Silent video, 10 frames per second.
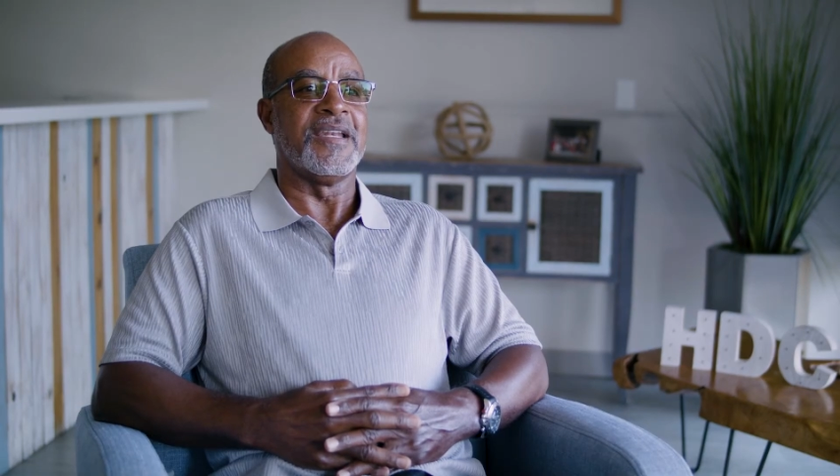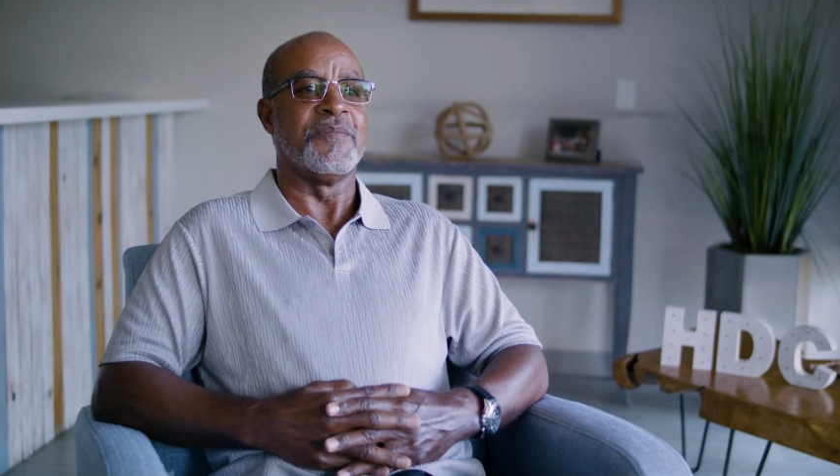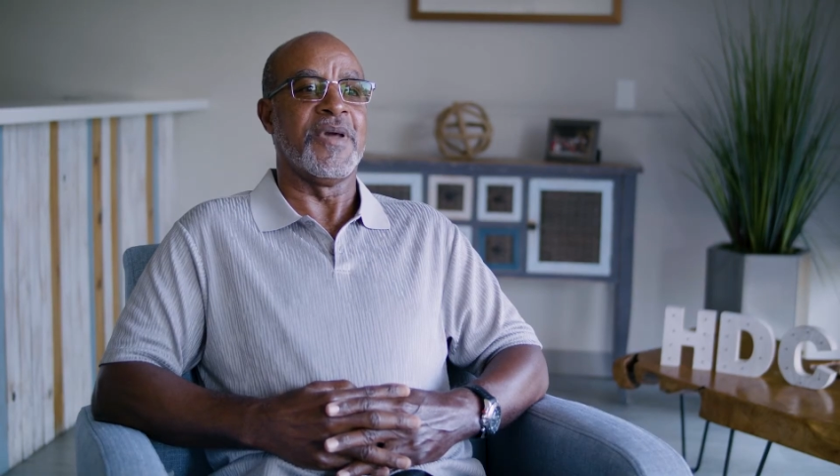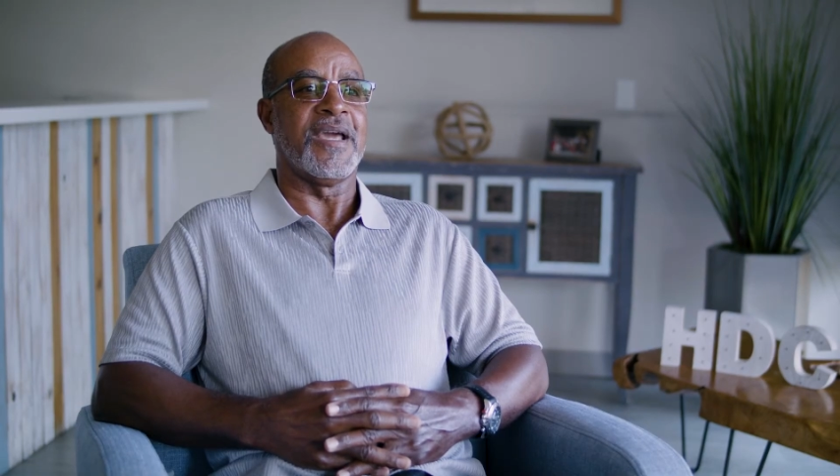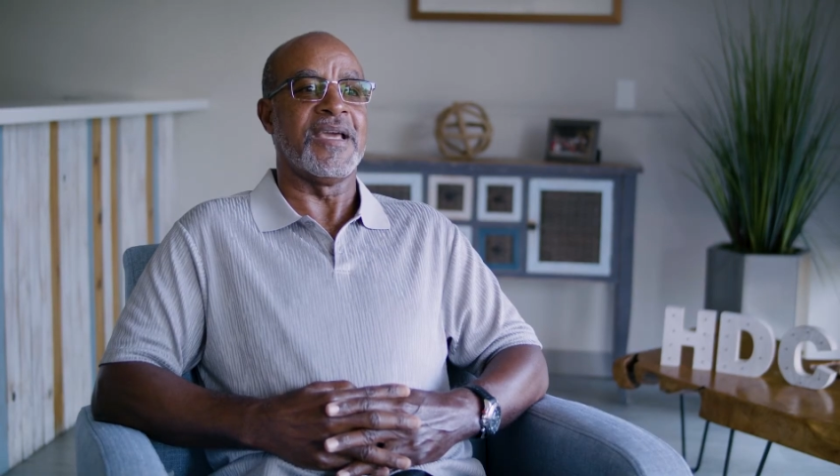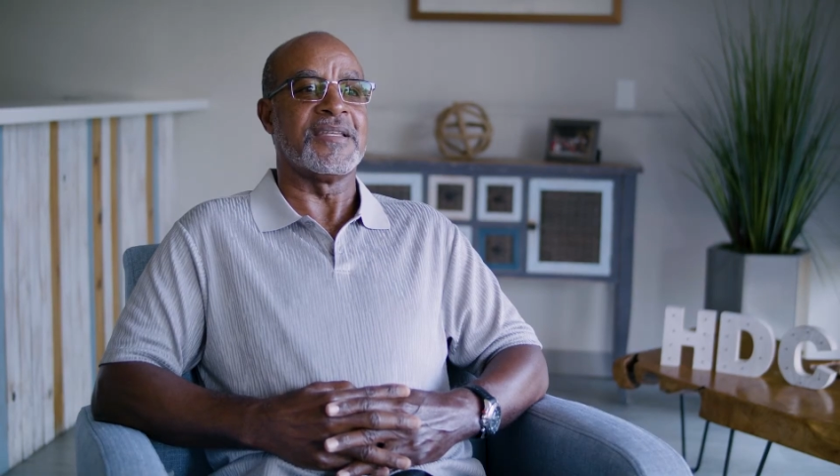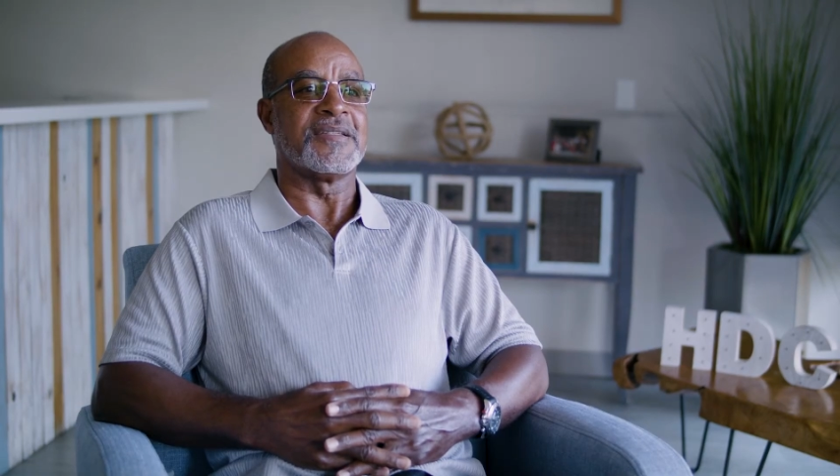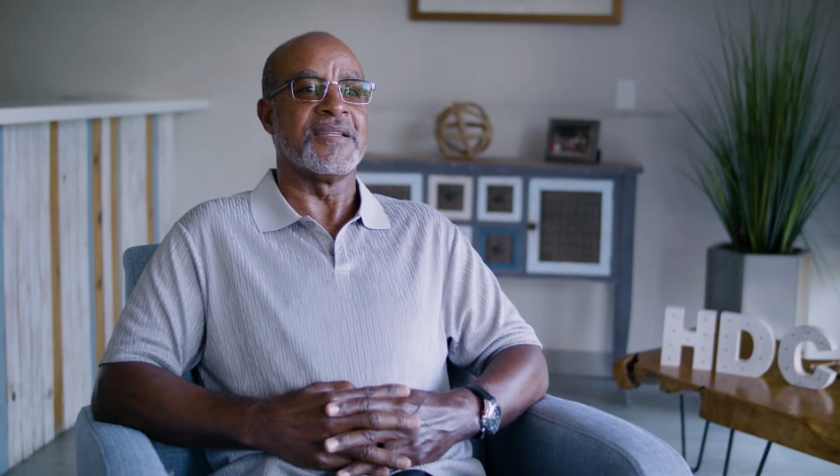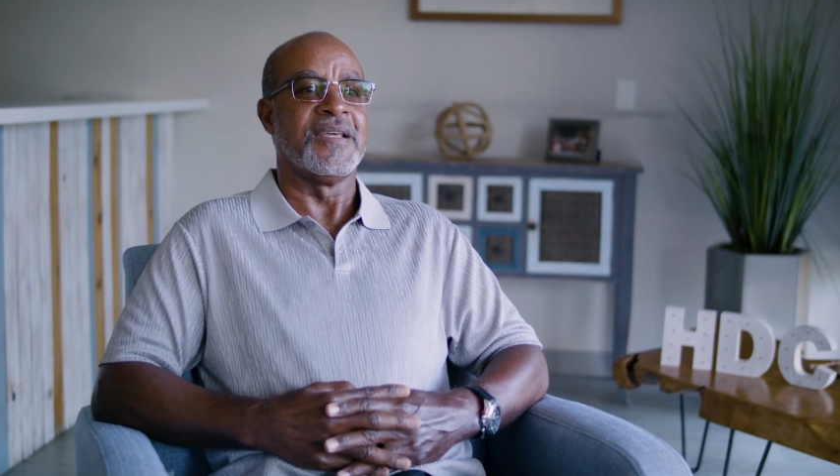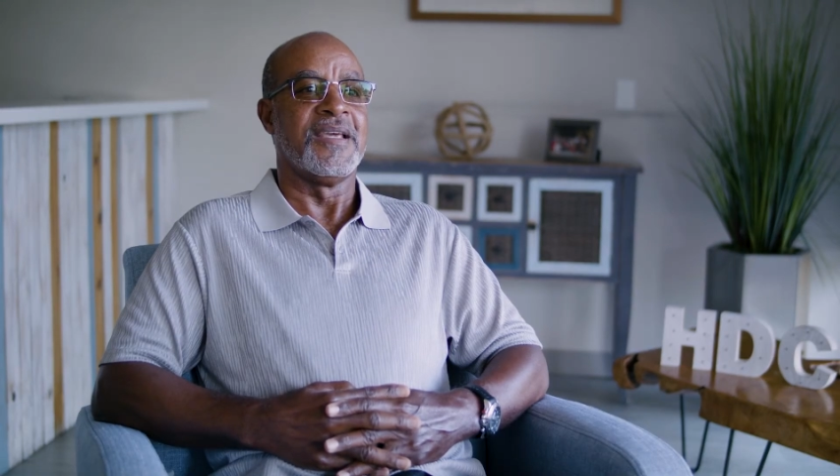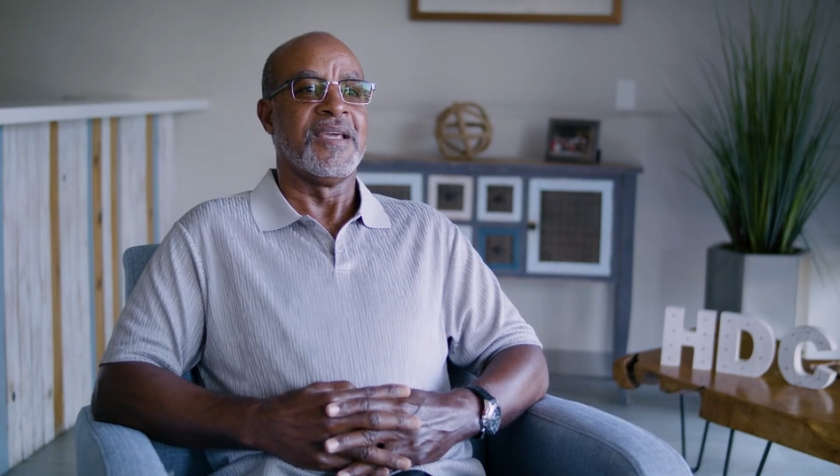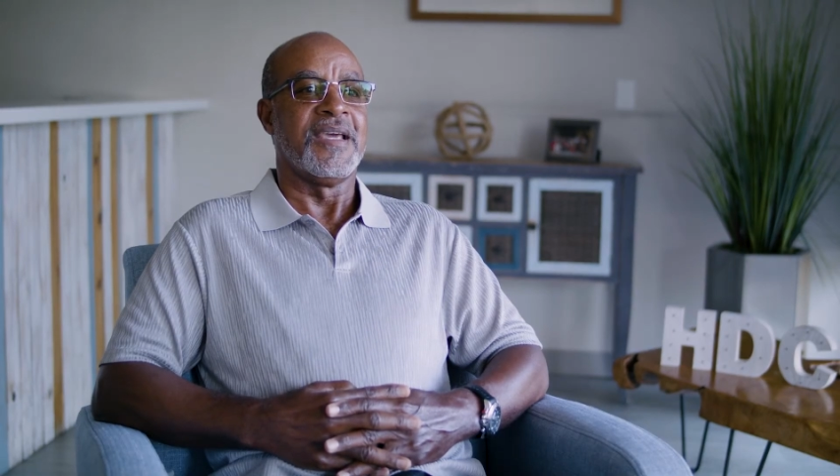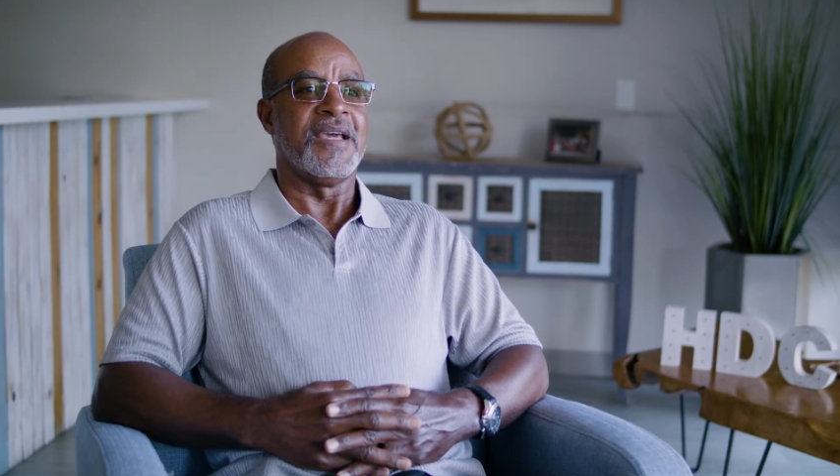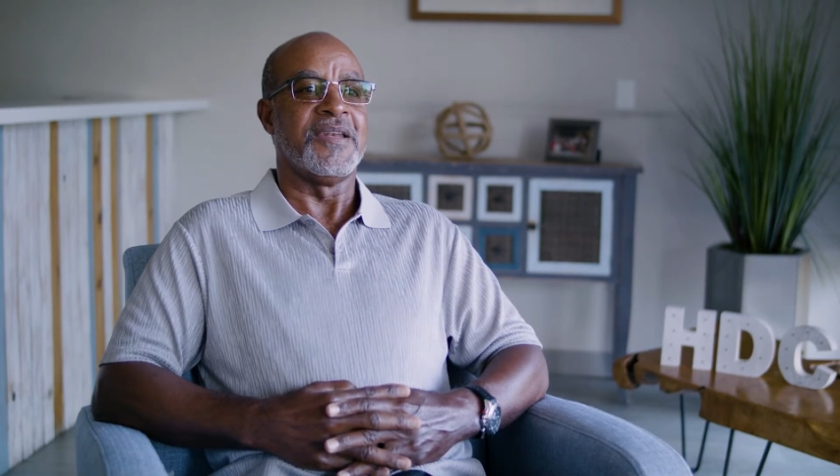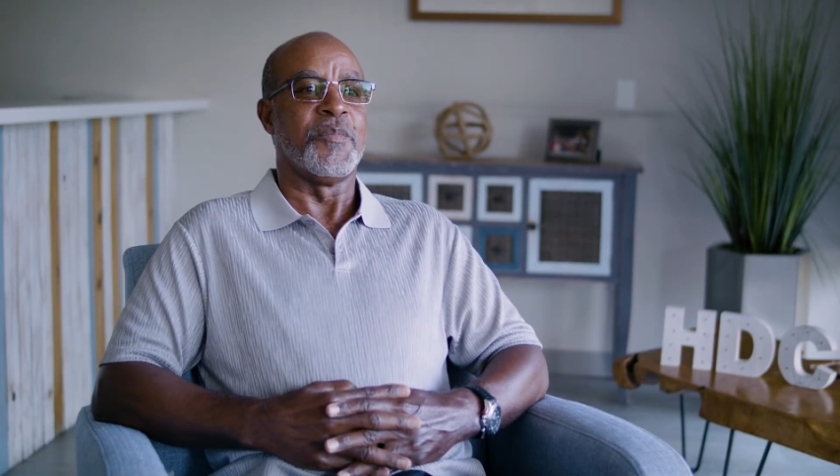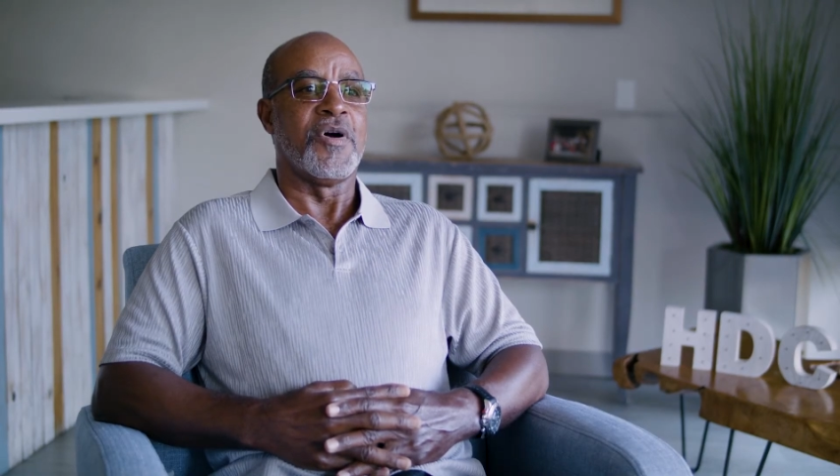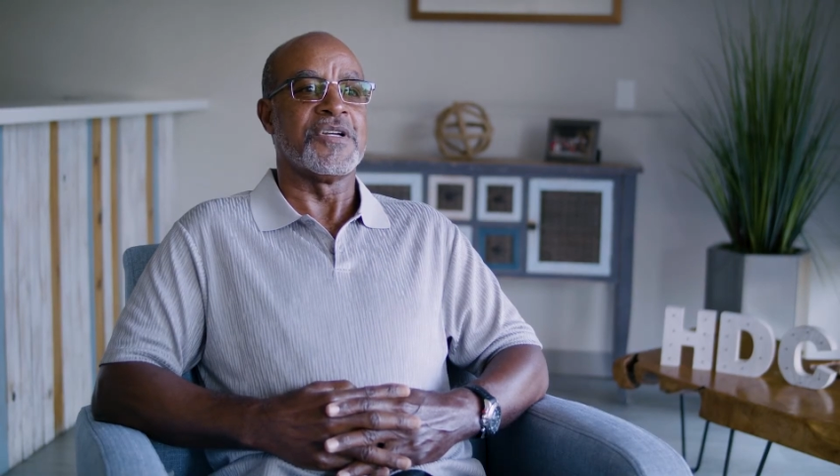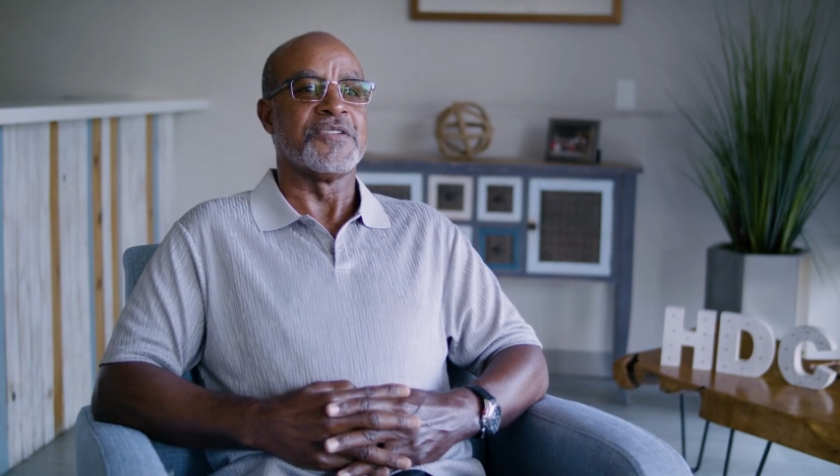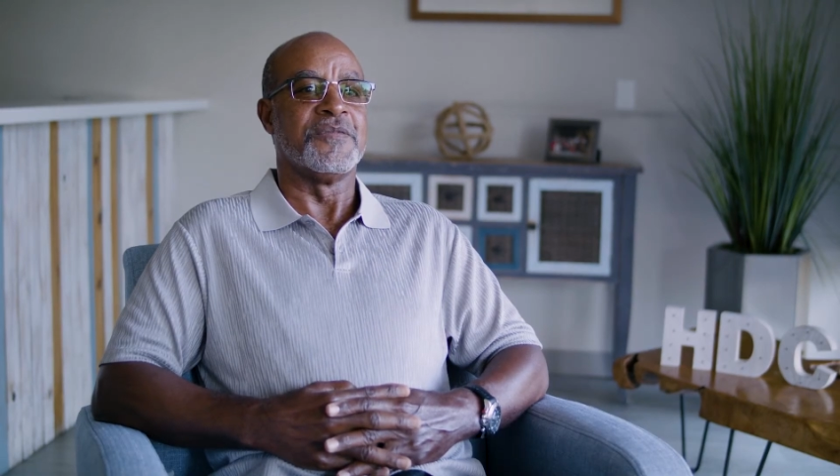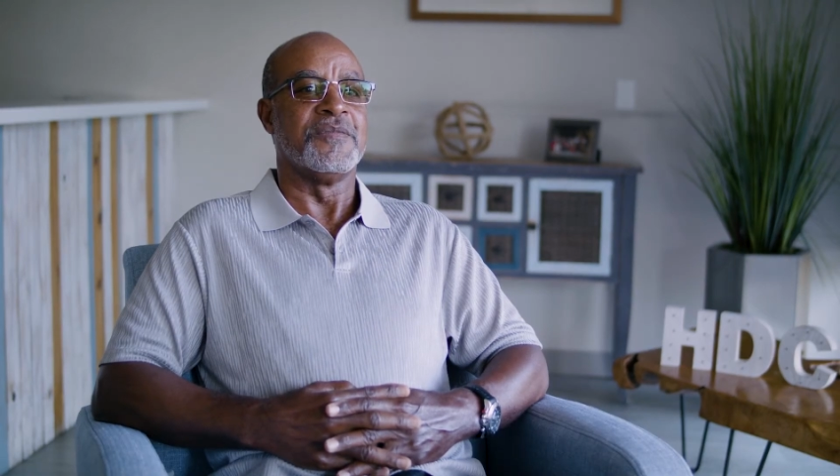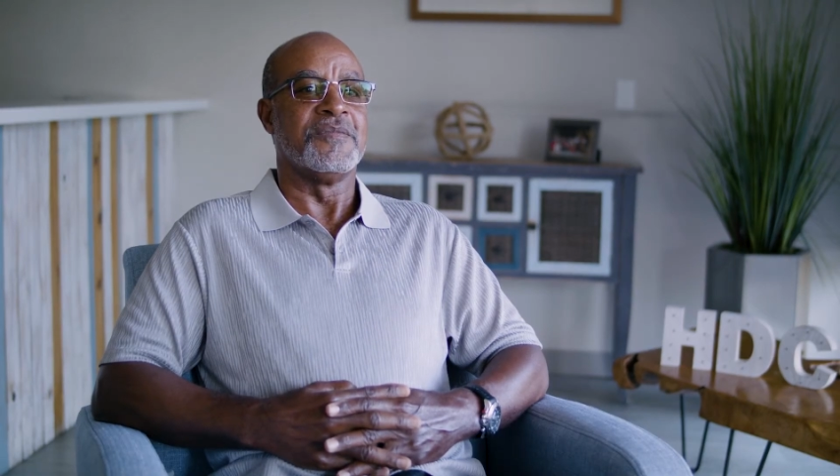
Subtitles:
the past, and the partial